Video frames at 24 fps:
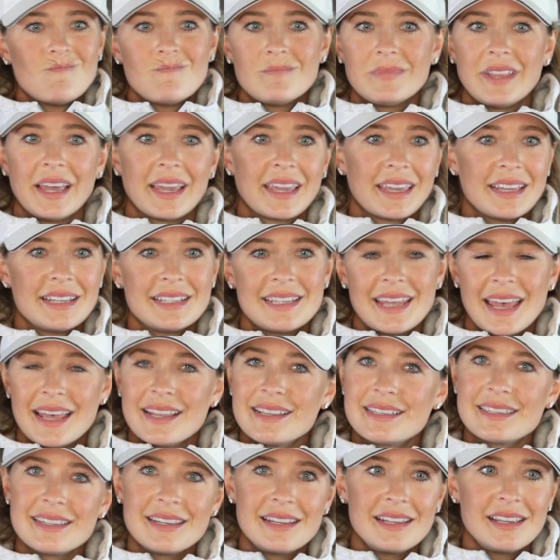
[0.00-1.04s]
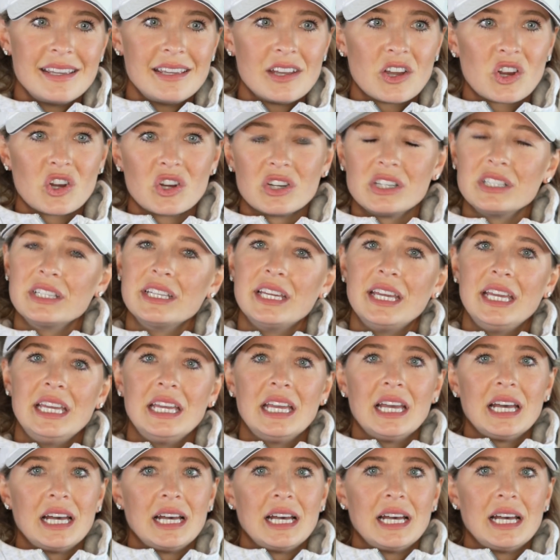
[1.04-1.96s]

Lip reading: like intensity early.